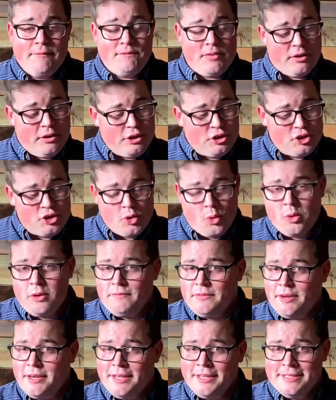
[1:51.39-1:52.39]
very short,
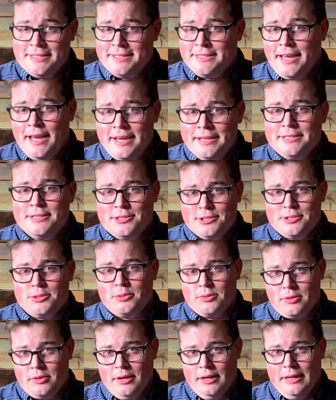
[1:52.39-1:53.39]
very concise
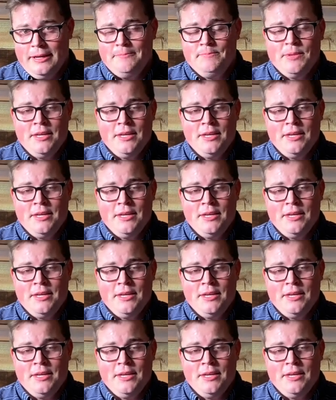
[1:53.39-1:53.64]
story